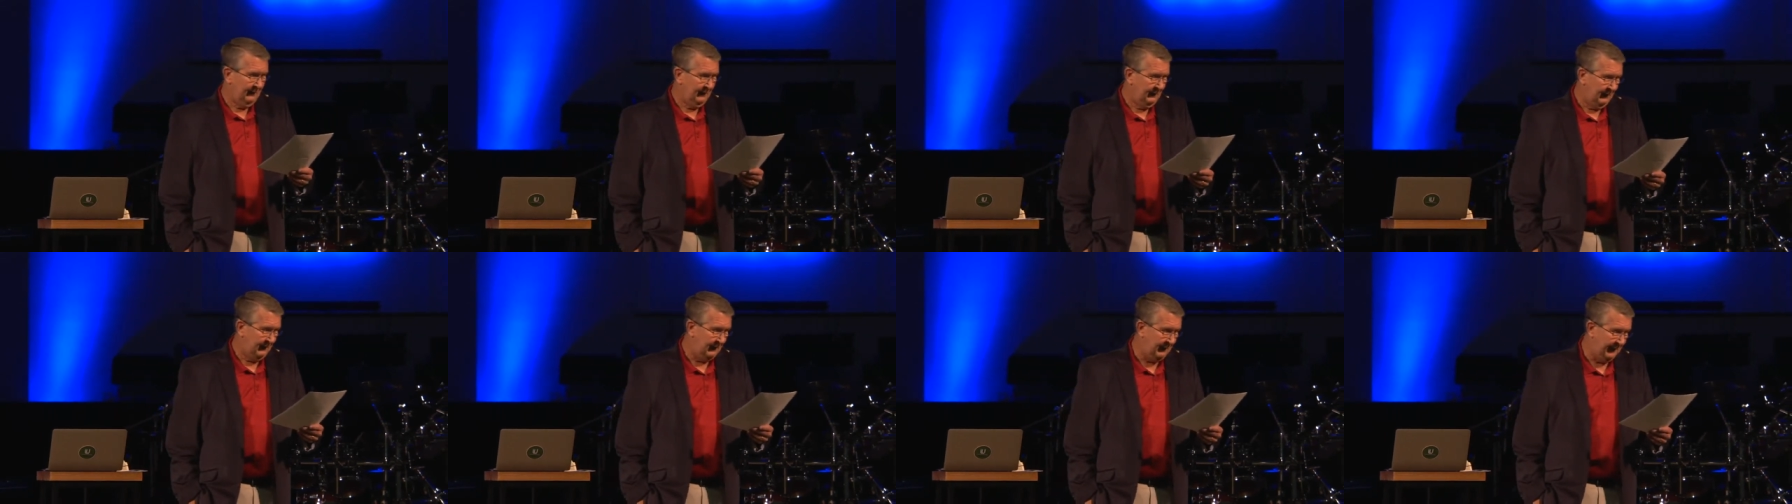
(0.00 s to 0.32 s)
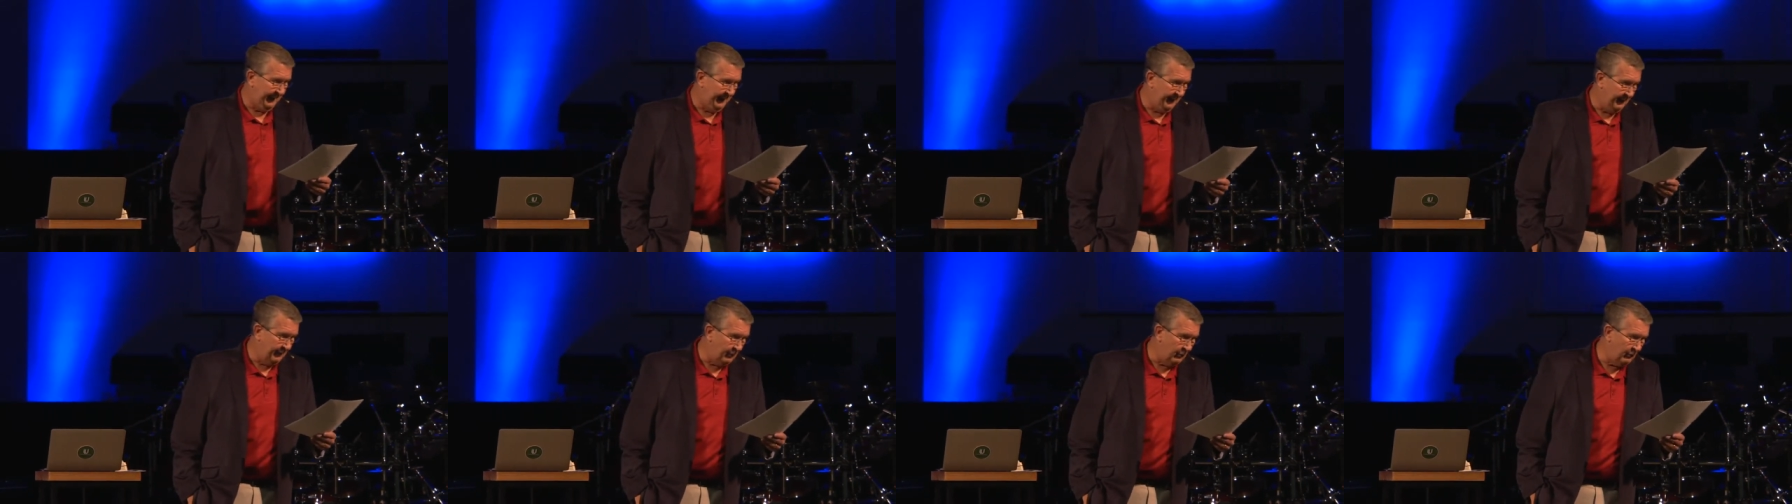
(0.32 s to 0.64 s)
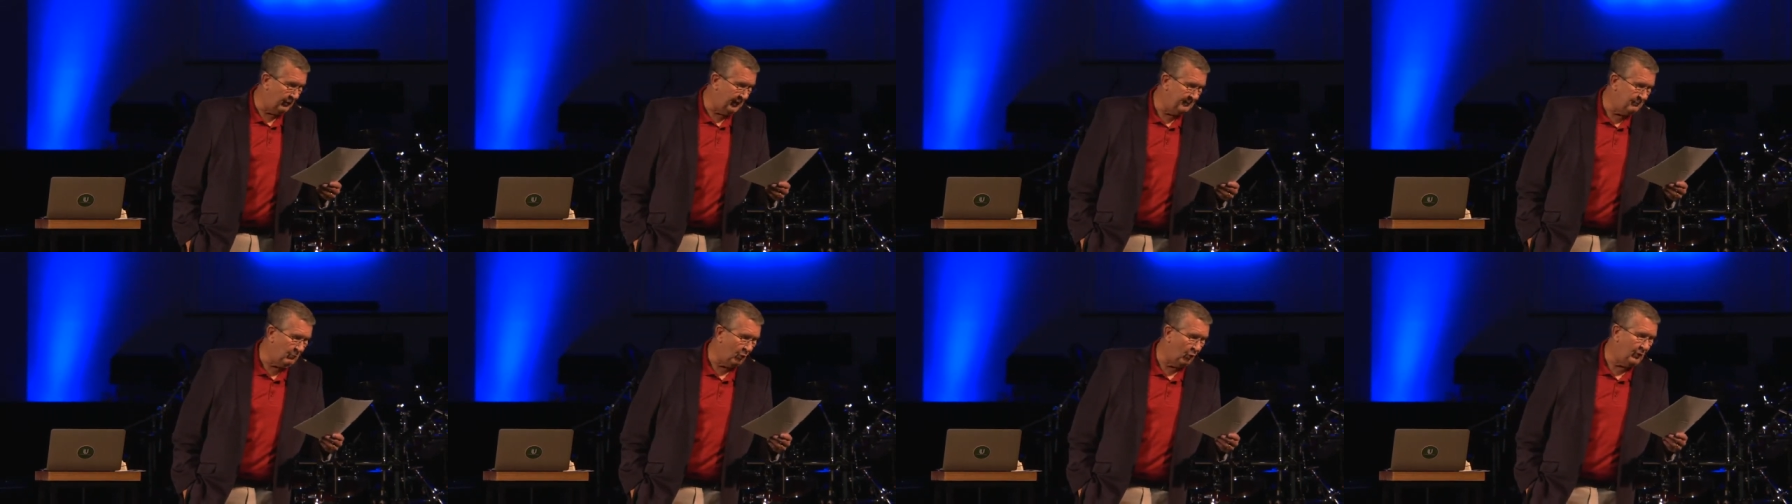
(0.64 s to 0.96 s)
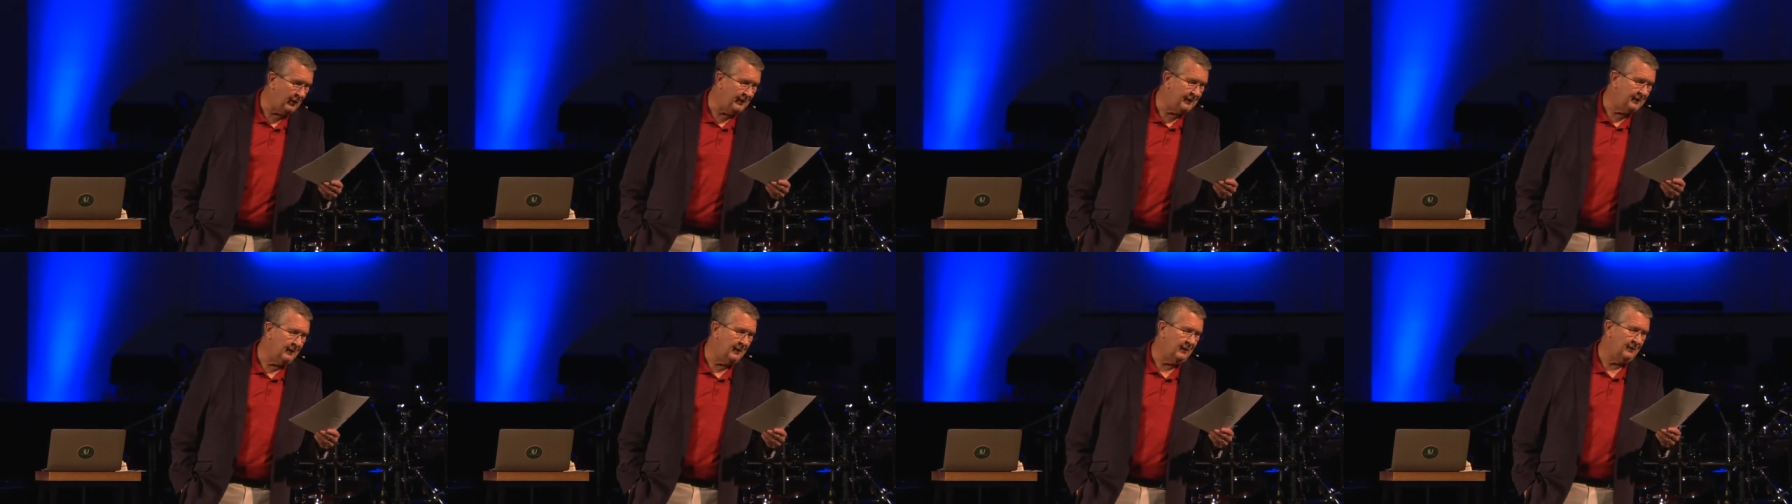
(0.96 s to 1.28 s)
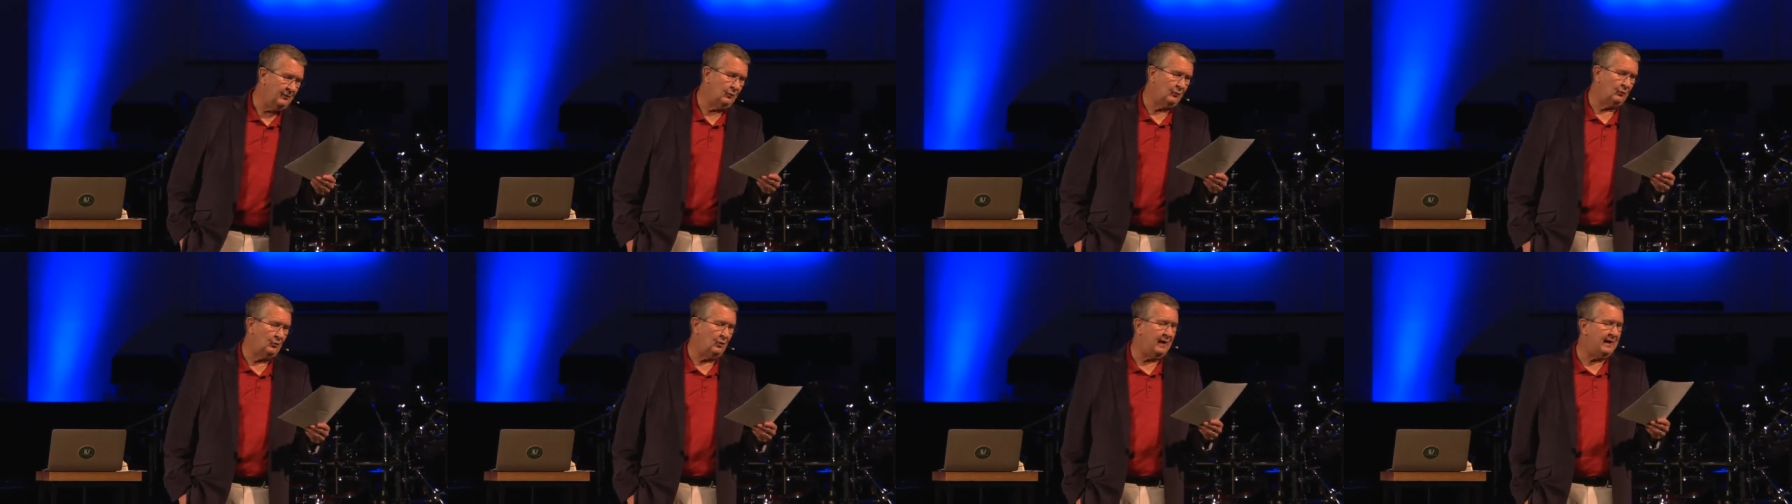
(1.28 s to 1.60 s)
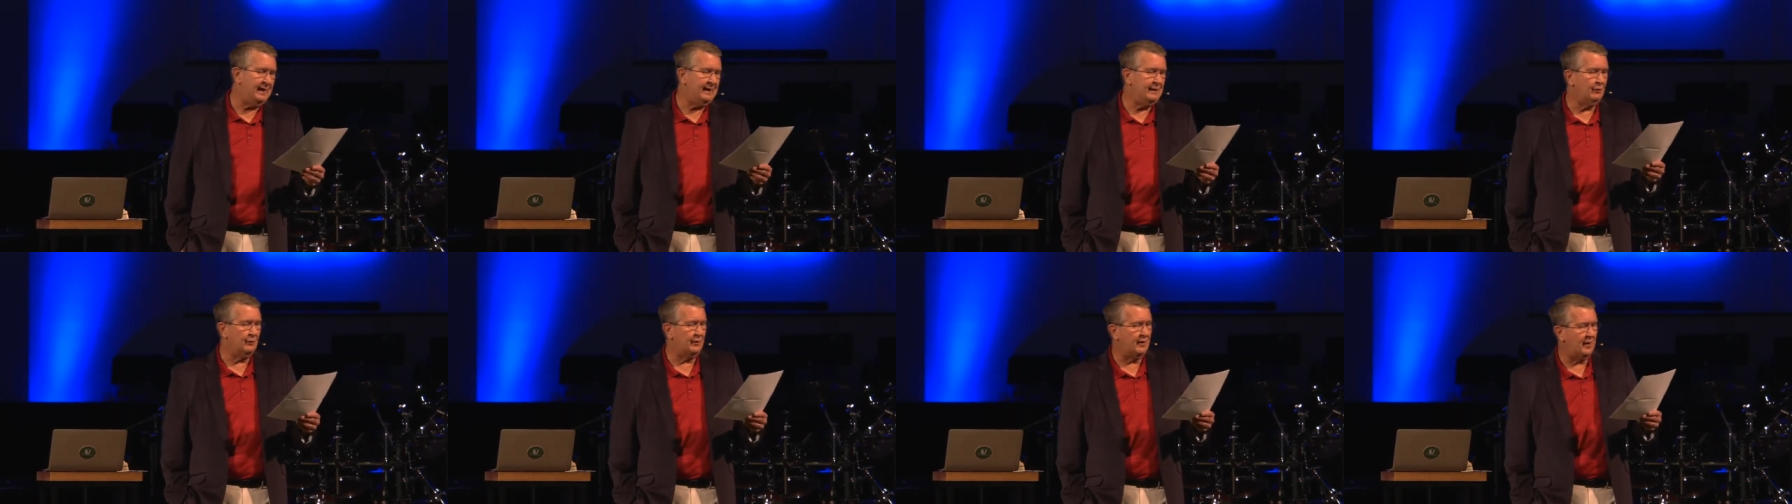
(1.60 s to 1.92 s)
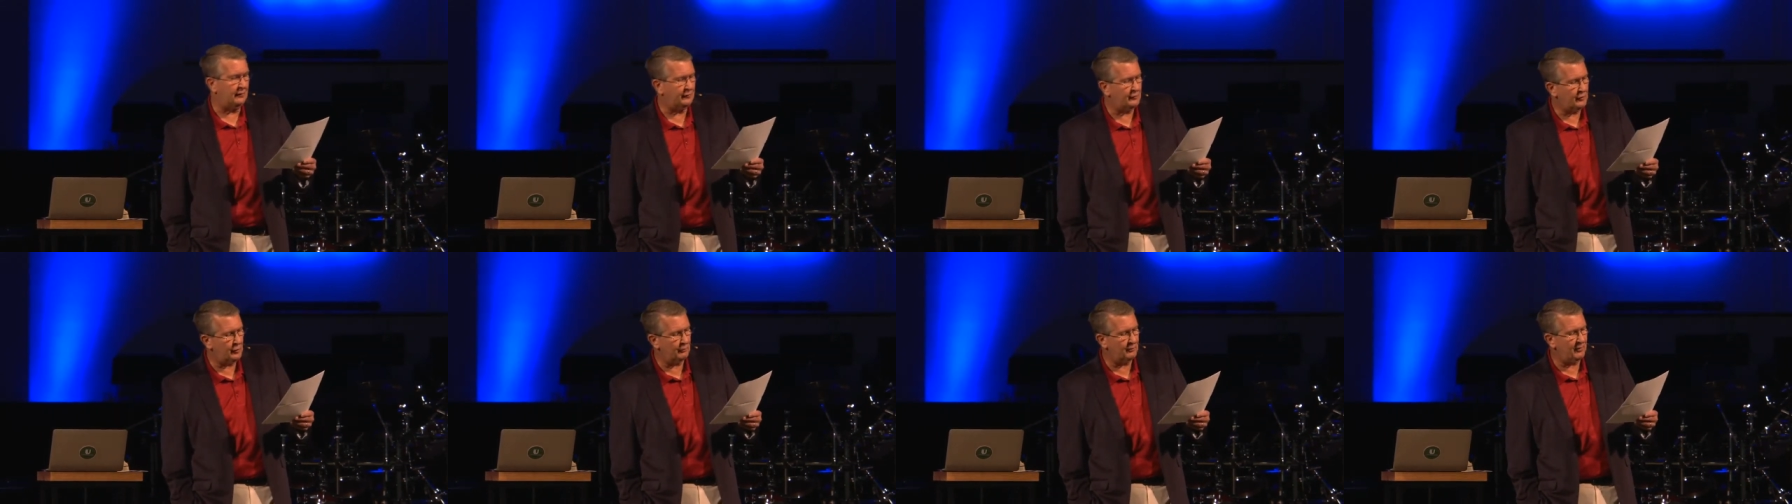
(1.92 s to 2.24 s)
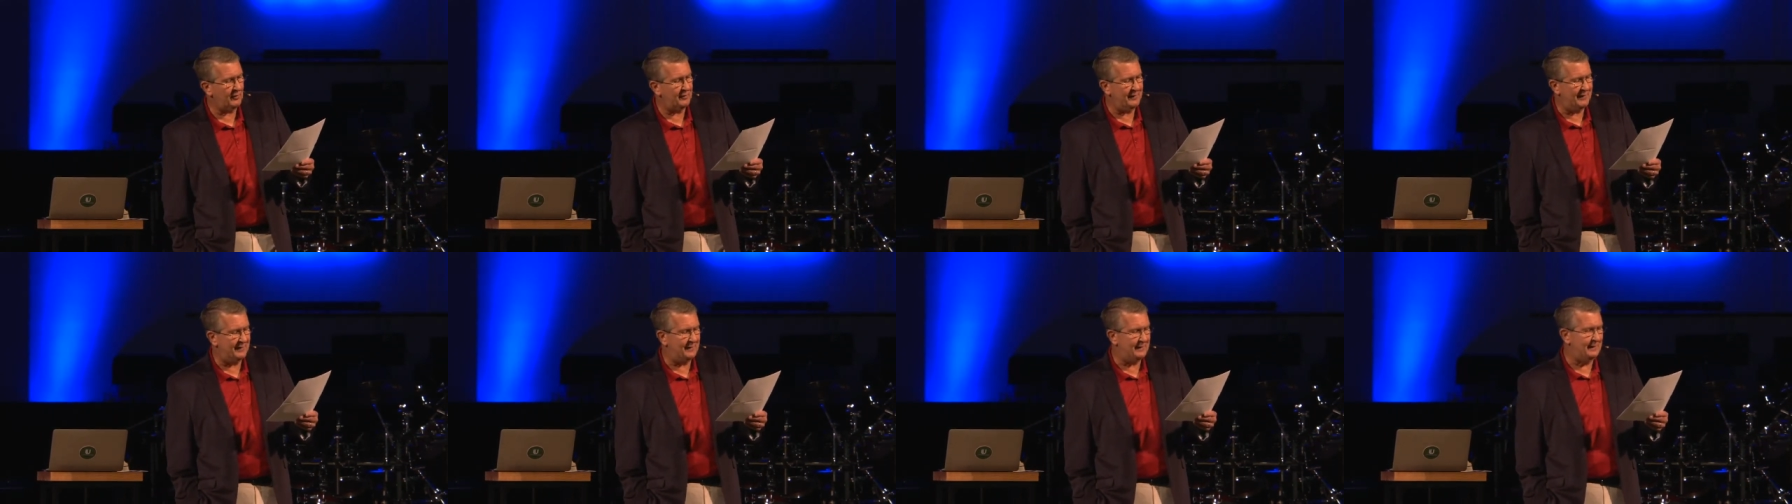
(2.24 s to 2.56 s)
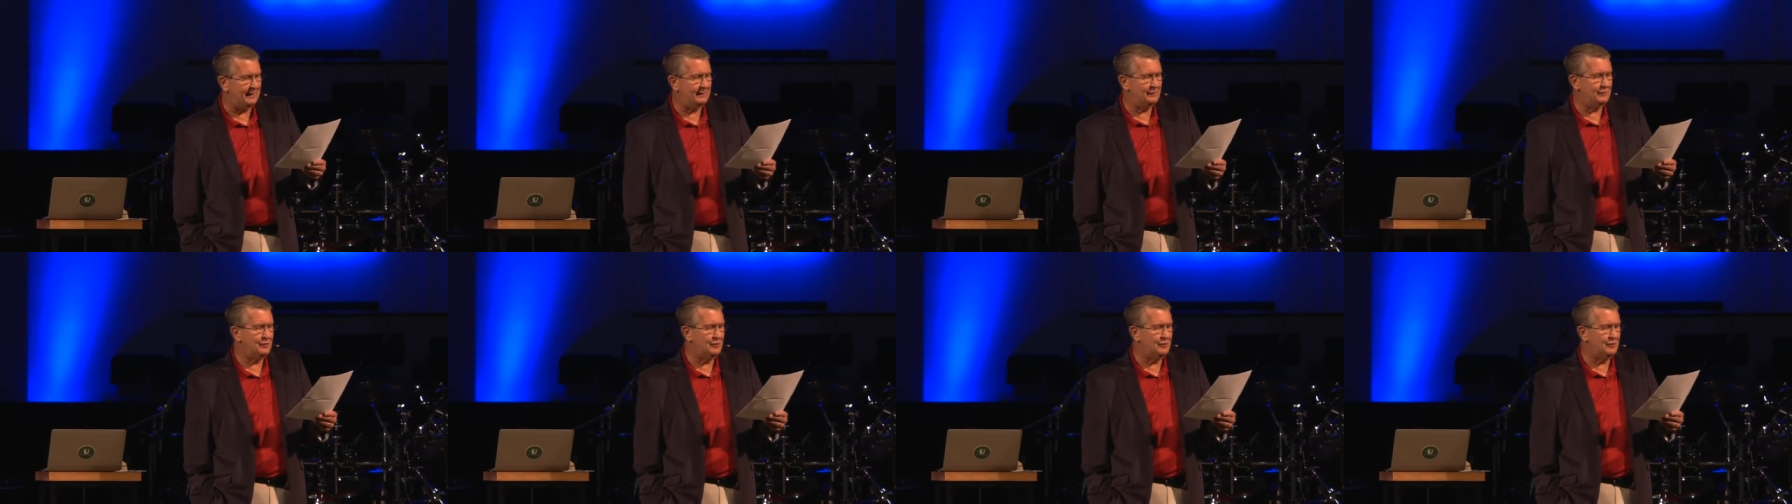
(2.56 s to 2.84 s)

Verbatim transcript: Uh, in an early morning raid on October 9,